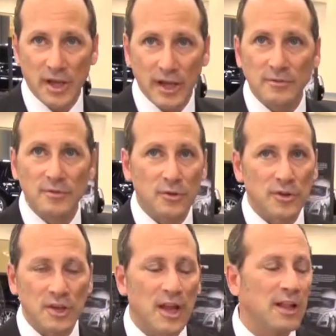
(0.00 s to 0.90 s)
Okay, so
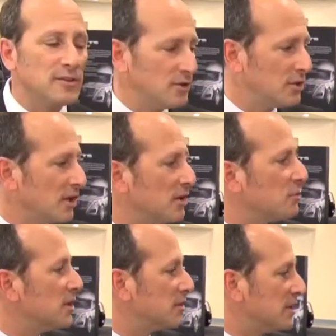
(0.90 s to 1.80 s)
the Denali is the only other
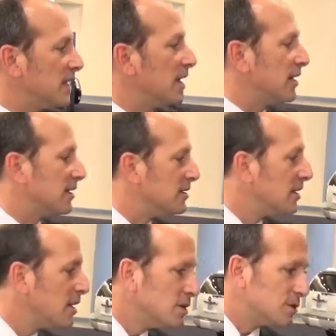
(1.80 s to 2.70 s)
one that we get it in.
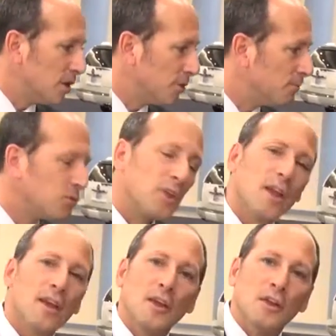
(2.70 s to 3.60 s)
So
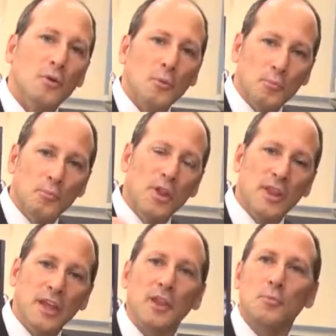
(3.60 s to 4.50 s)

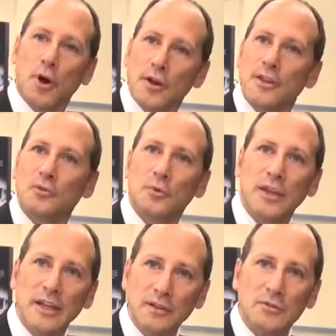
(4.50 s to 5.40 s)
the other part that's
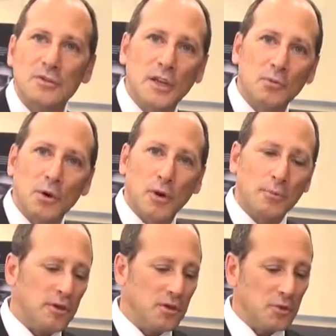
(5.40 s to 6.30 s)
really interesting, what we're
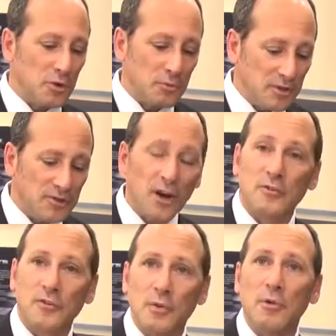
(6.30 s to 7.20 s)
able to do when we
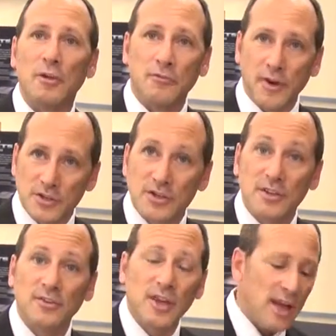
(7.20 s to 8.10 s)
start from a fresh
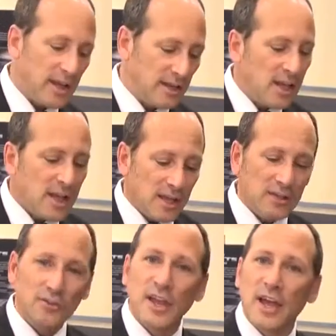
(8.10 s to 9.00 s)
design,
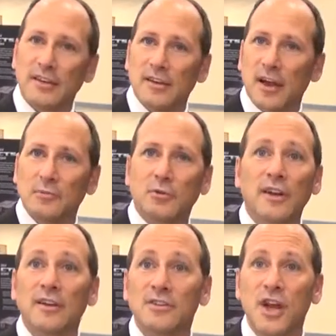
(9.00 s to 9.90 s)
is that
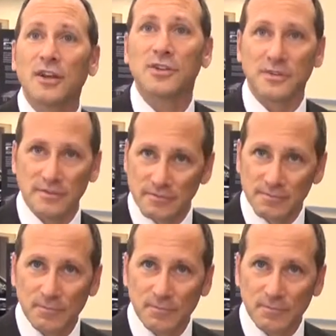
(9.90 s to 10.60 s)
direct injection.